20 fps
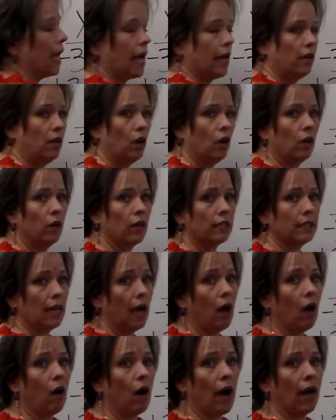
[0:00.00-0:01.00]
And notice
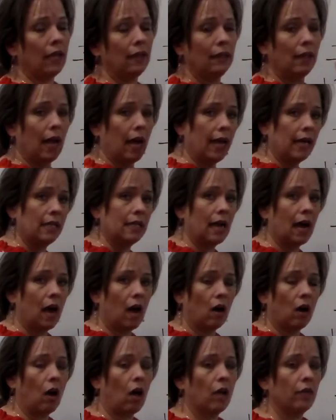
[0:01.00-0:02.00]
how I lined
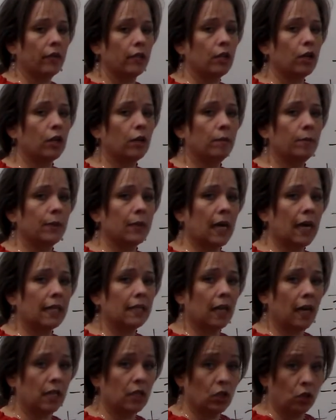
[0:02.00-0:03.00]
out all the terms
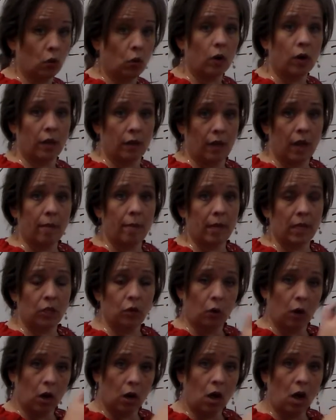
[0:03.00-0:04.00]
as I sorted them
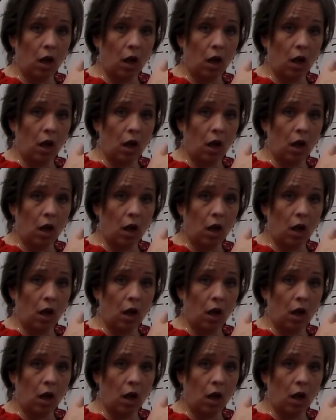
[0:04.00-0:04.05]
into our